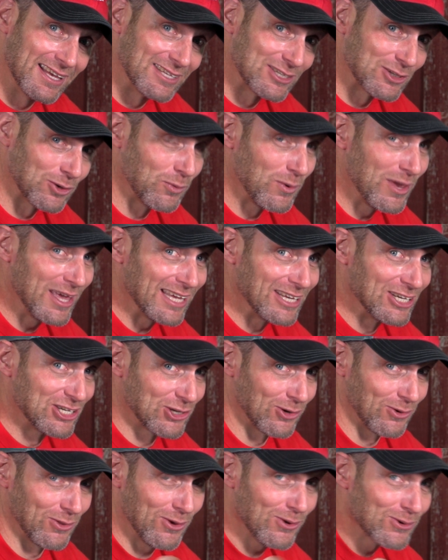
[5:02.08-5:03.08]
so we can
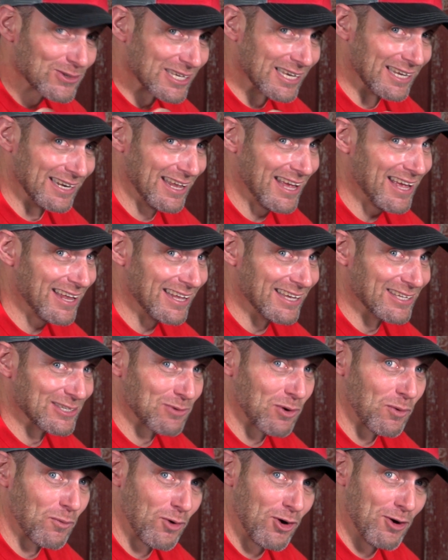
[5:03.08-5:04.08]
show those Canadians
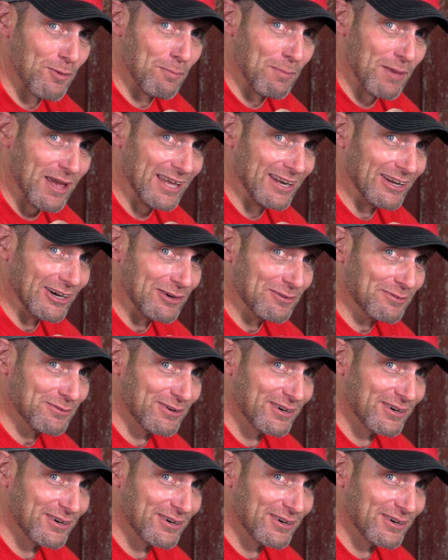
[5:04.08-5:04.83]
what we're made of.